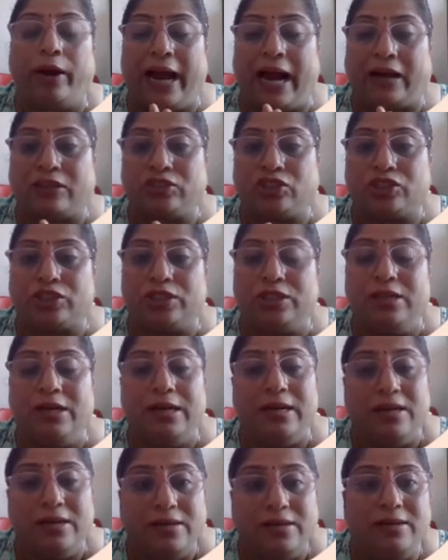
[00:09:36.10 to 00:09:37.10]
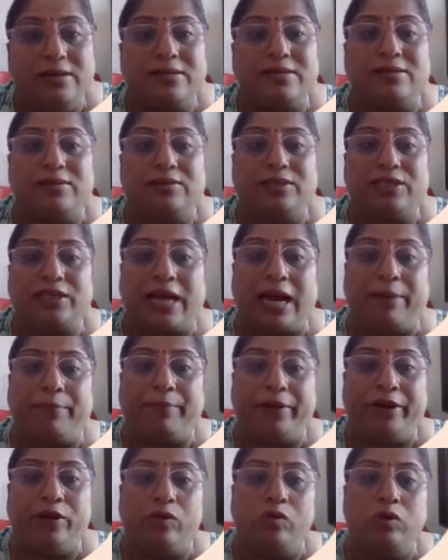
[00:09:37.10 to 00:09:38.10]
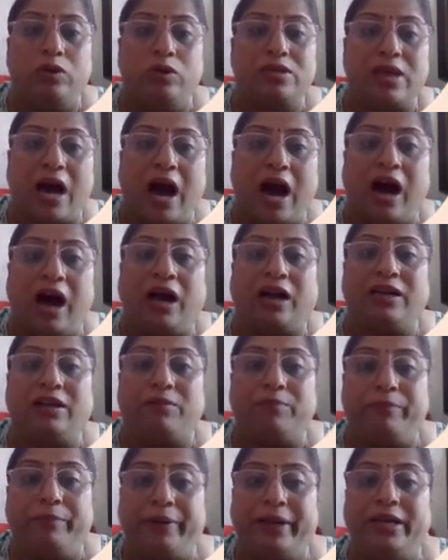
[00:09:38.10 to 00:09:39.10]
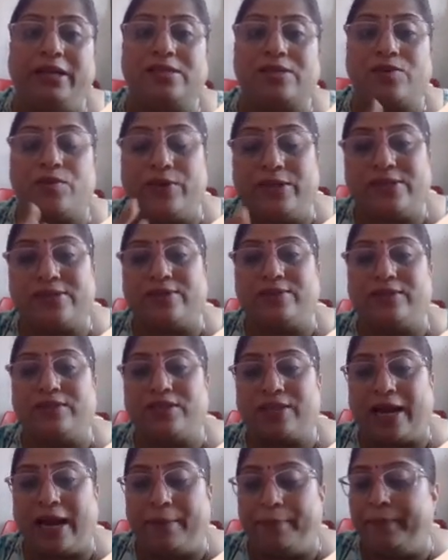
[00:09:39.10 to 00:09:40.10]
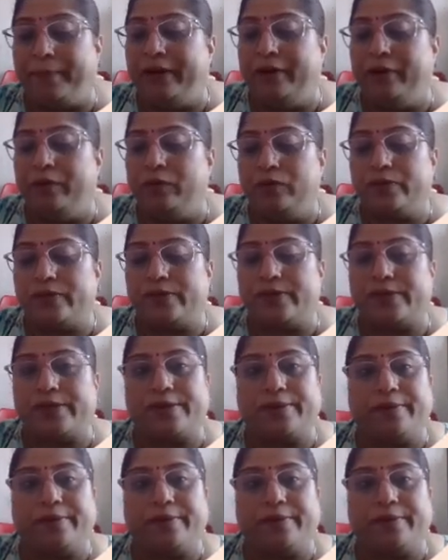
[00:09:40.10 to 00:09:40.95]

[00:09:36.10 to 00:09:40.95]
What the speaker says: action research can be used, art-based research can be used.